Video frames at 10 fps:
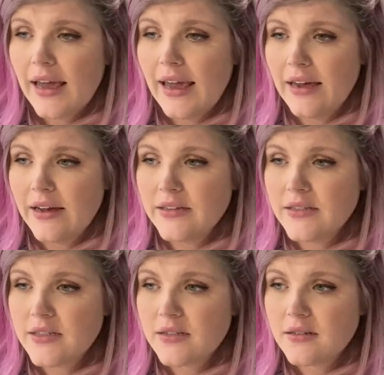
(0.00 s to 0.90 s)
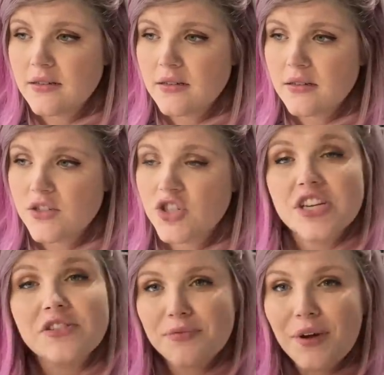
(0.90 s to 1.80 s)
And
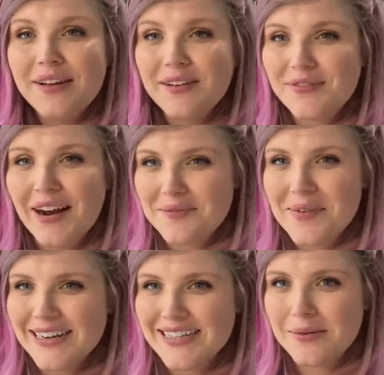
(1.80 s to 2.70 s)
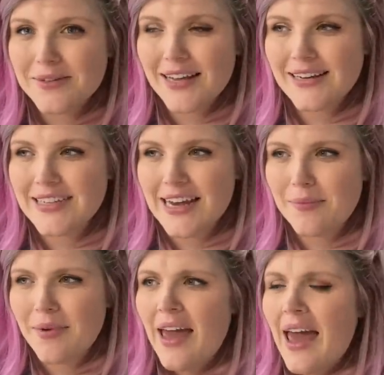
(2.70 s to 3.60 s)
she recommended double-sided tape.